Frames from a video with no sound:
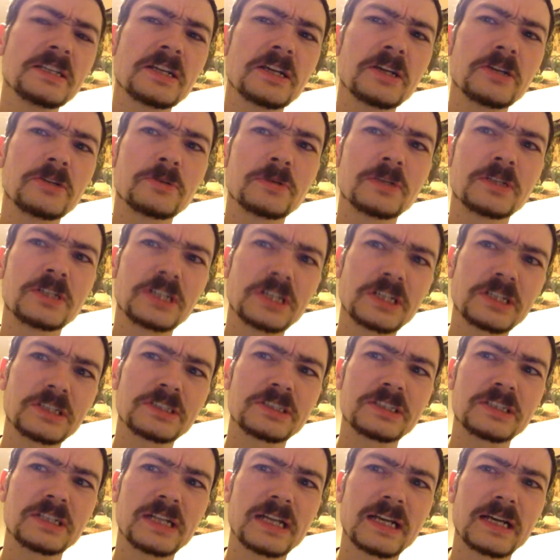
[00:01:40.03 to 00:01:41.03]
going to
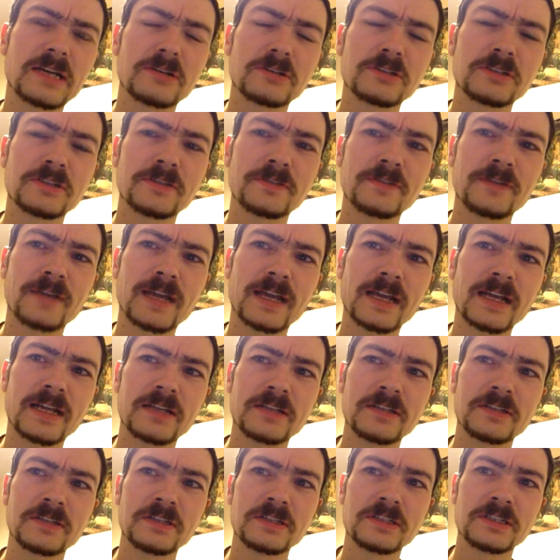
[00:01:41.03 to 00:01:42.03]
adjust now to the
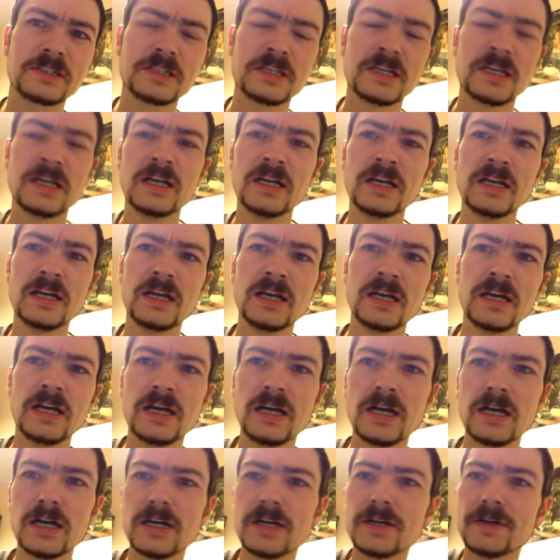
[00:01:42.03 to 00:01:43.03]
fact that
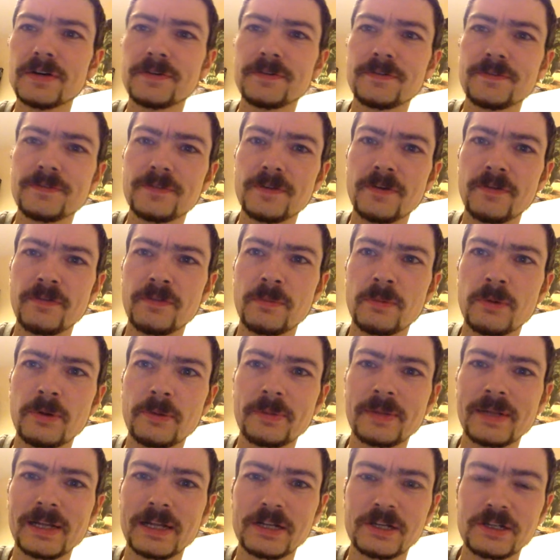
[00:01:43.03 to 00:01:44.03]
half of the
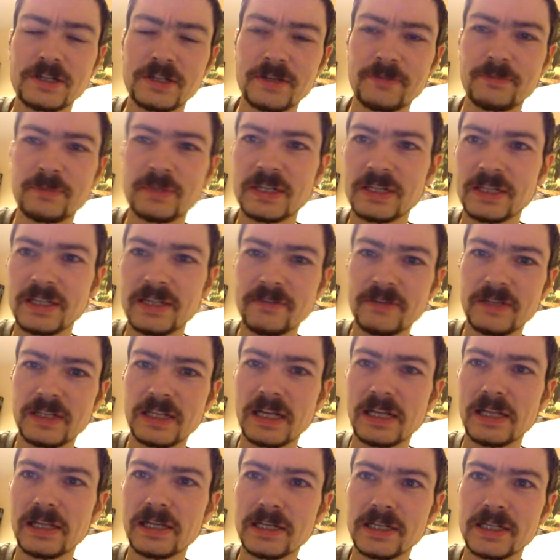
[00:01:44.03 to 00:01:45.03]
population have been living
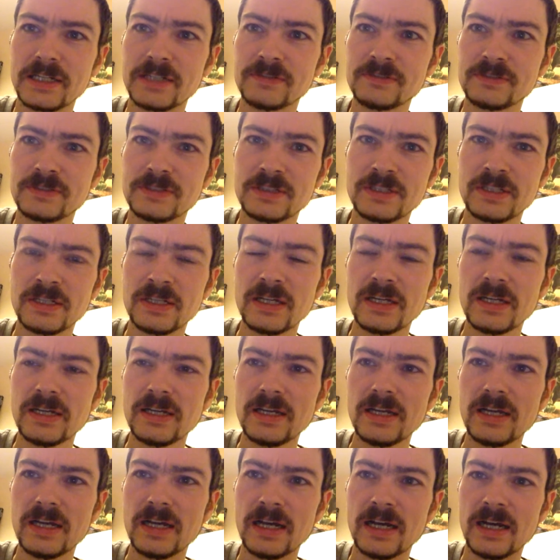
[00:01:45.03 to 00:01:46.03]
their lives
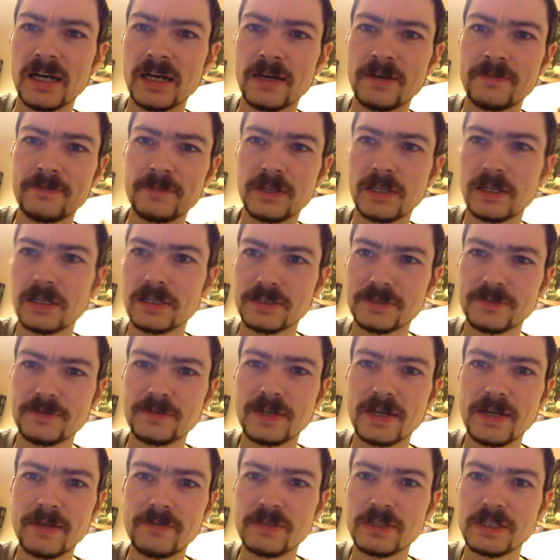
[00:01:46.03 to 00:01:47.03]
for the last
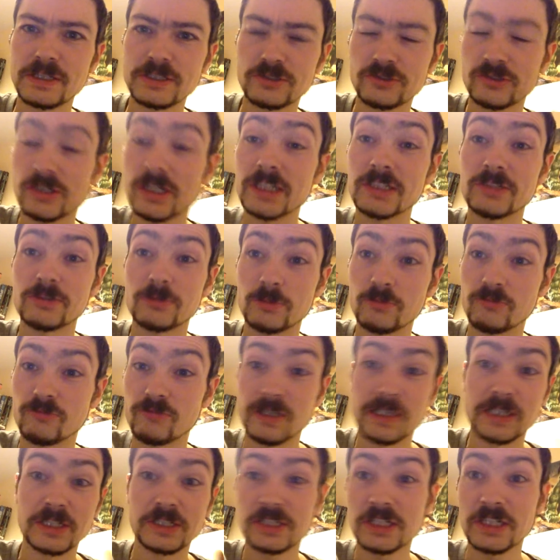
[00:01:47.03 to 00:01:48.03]
5 years trying to
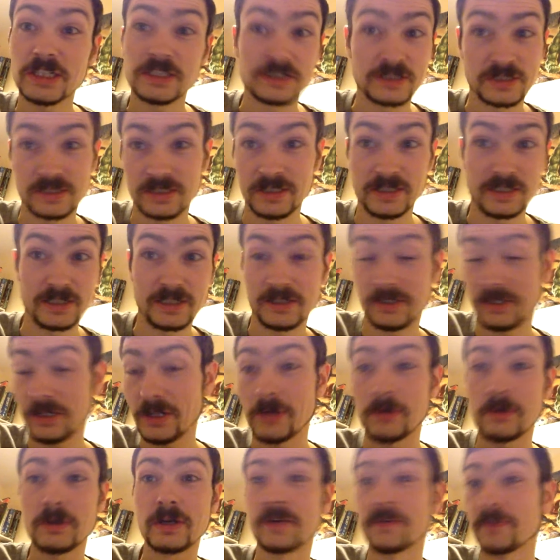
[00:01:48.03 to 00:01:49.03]
readjust
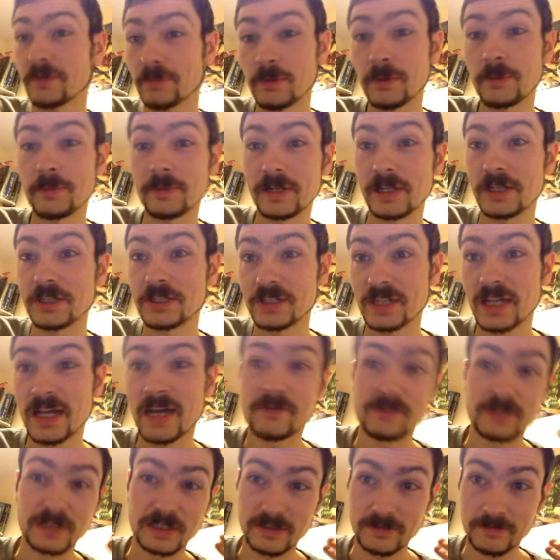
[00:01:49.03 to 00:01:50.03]
to, half the population
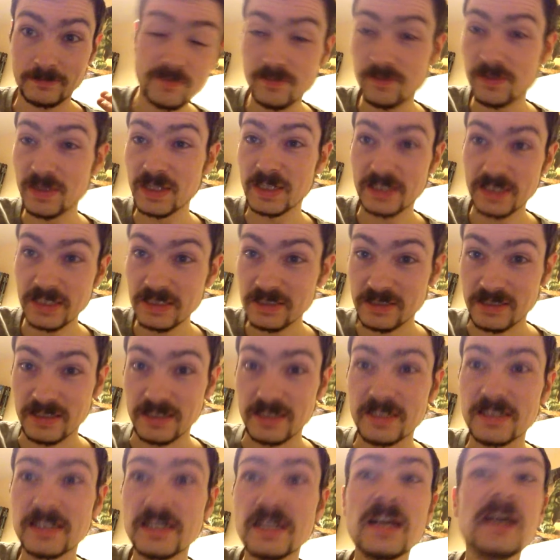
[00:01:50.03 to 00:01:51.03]
having been
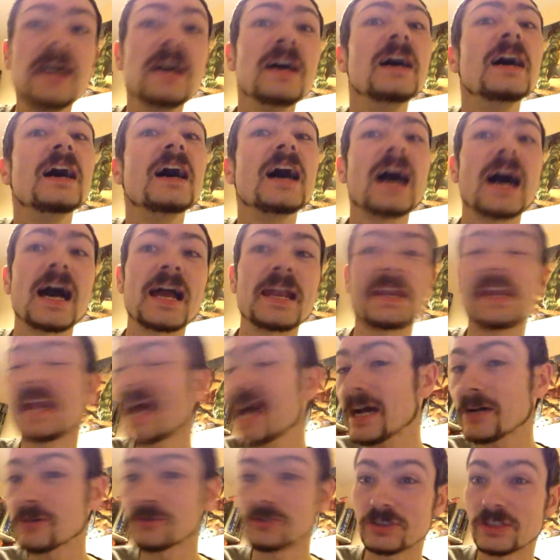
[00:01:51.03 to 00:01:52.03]
dusted, and
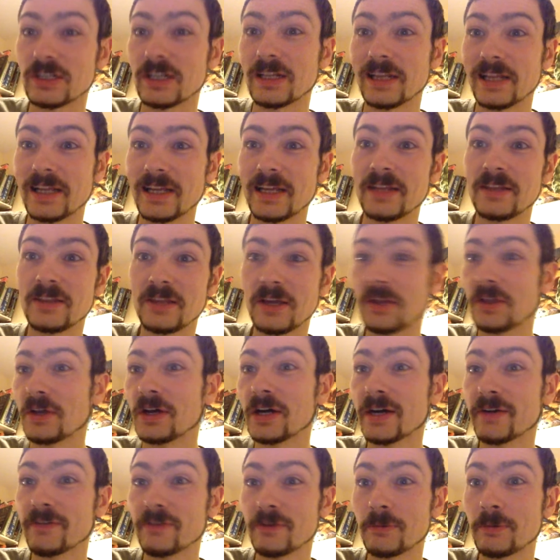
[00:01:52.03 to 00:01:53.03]
now suddenly the other
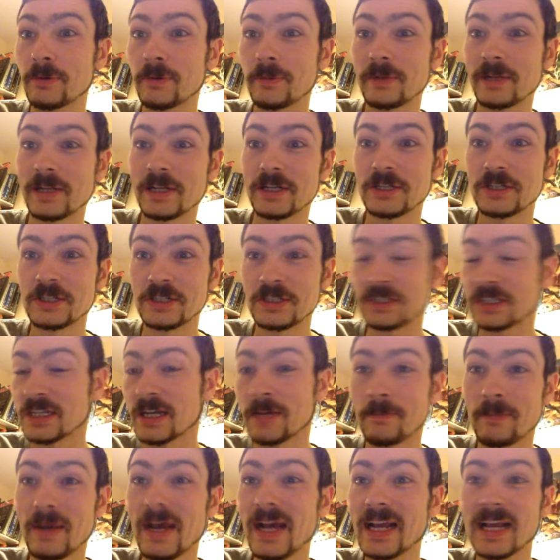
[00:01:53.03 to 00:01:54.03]
half of the population has
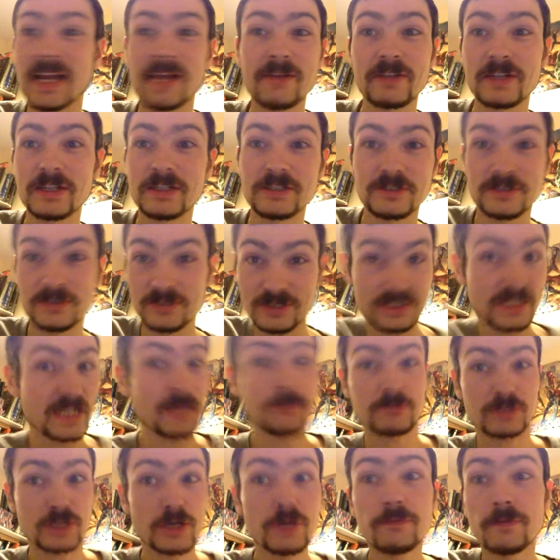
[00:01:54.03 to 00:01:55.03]
come back, having
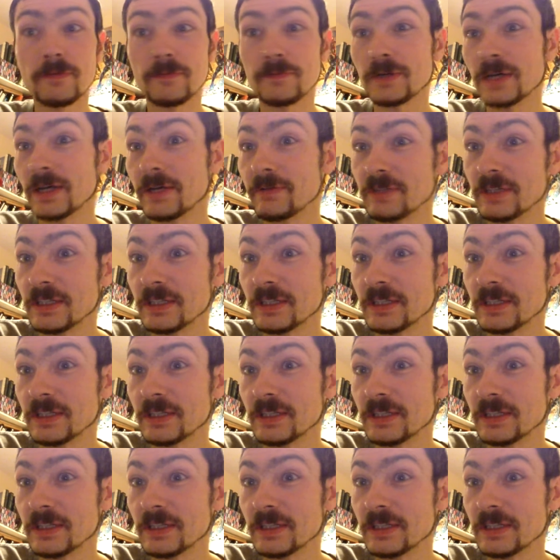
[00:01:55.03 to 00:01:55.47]
skipped over 5